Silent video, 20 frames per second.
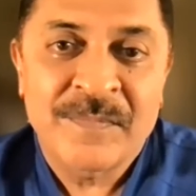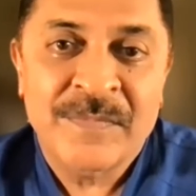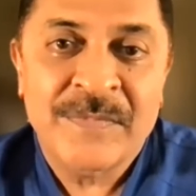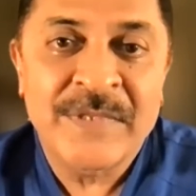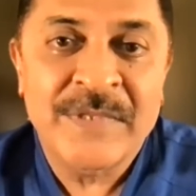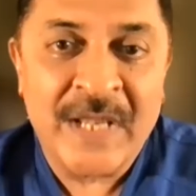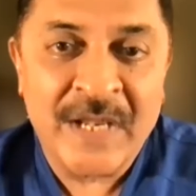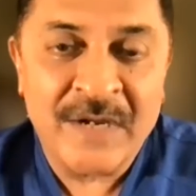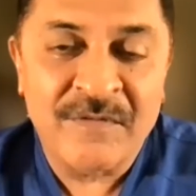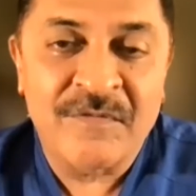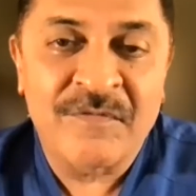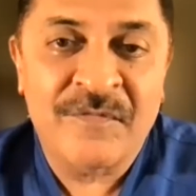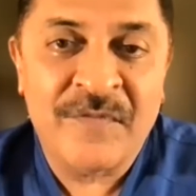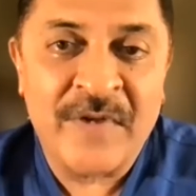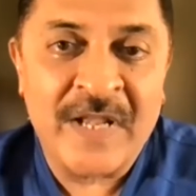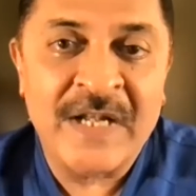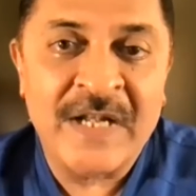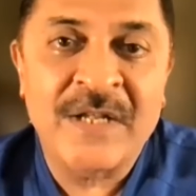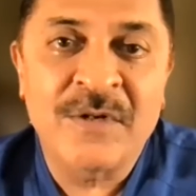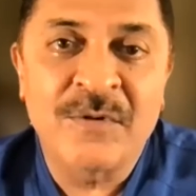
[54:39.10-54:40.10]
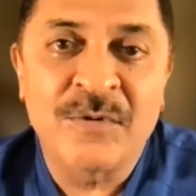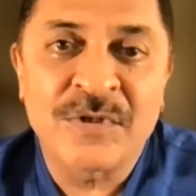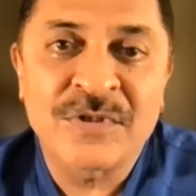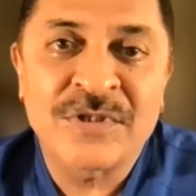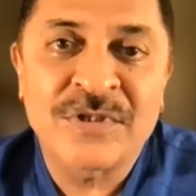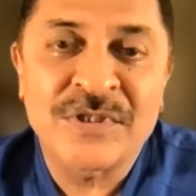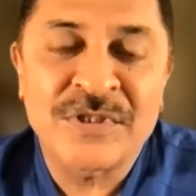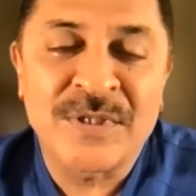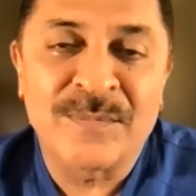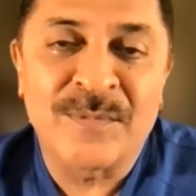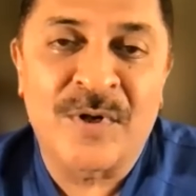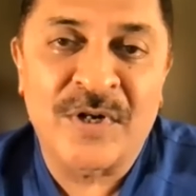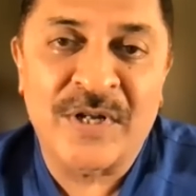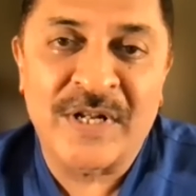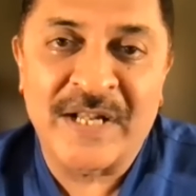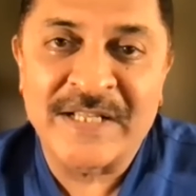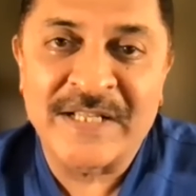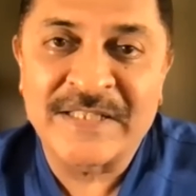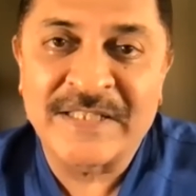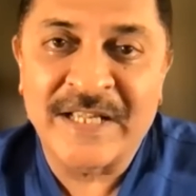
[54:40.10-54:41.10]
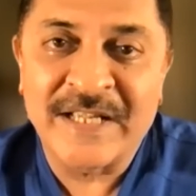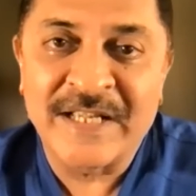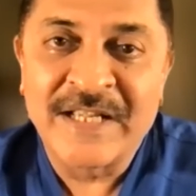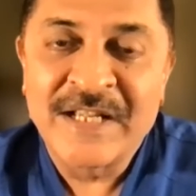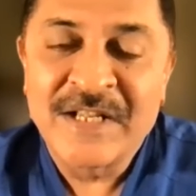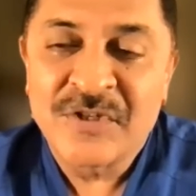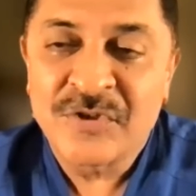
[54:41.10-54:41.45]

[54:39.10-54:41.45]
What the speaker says: They have a fairly good system organized there.